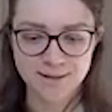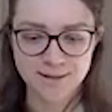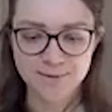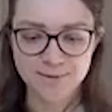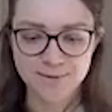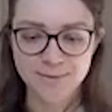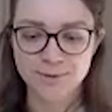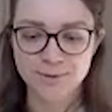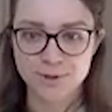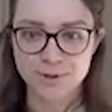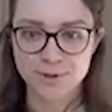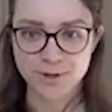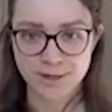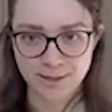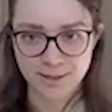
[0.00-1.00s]
Then we do the
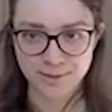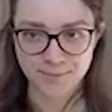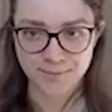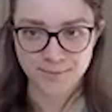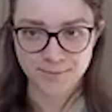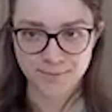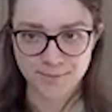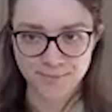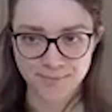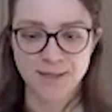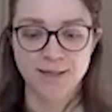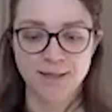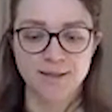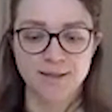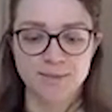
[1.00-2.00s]
training.
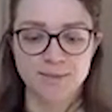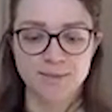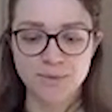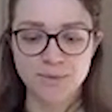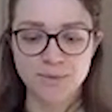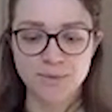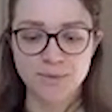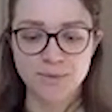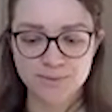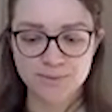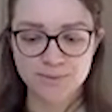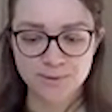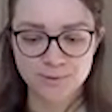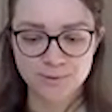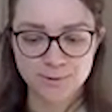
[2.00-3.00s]
The
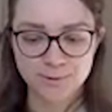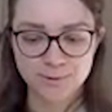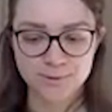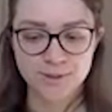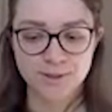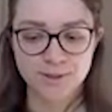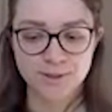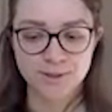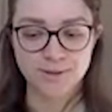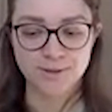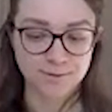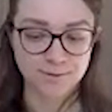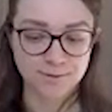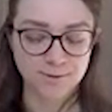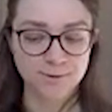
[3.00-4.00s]
most common tools
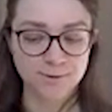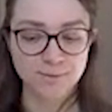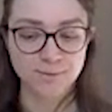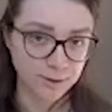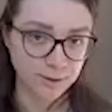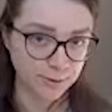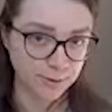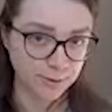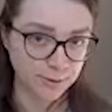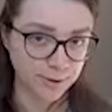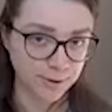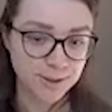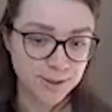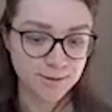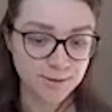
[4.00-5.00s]
are TensorFlow and
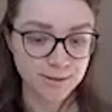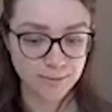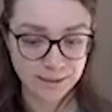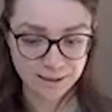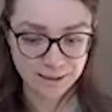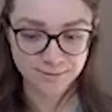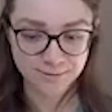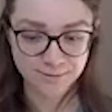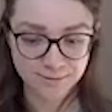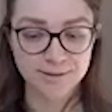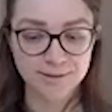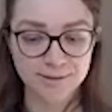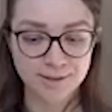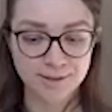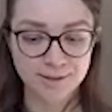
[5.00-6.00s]
PyTorch, and we
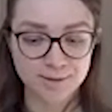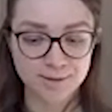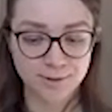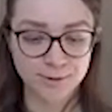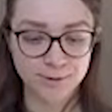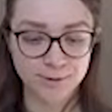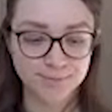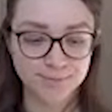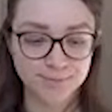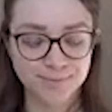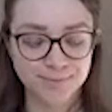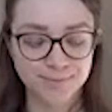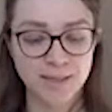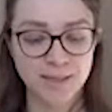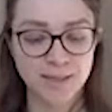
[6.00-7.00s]
covered
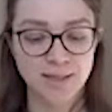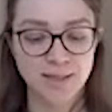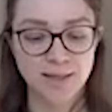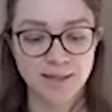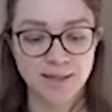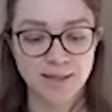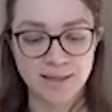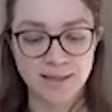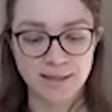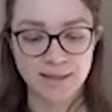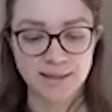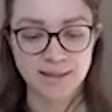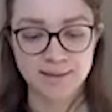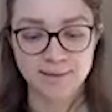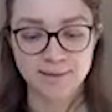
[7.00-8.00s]
TensorFlow.
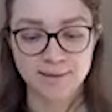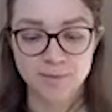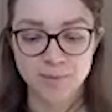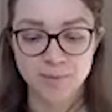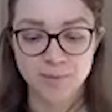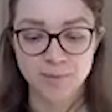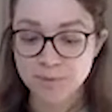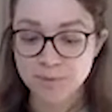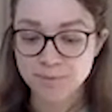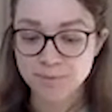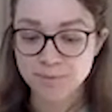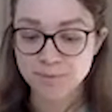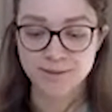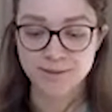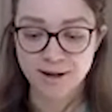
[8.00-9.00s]
And
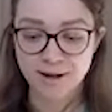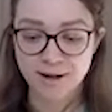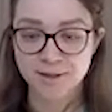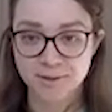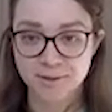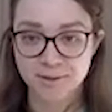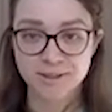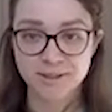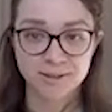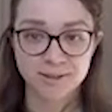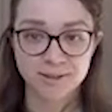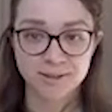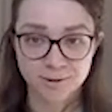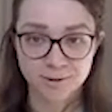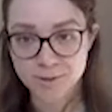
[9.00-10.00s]
people build their entire
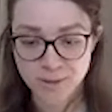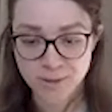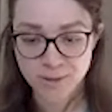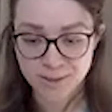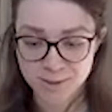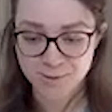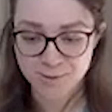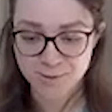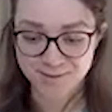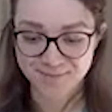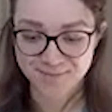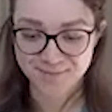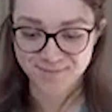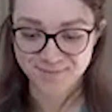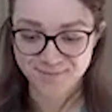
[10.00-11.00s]
career on this one
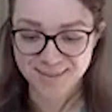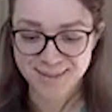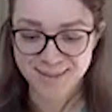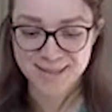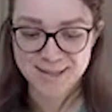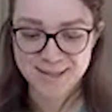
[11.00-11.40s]
square.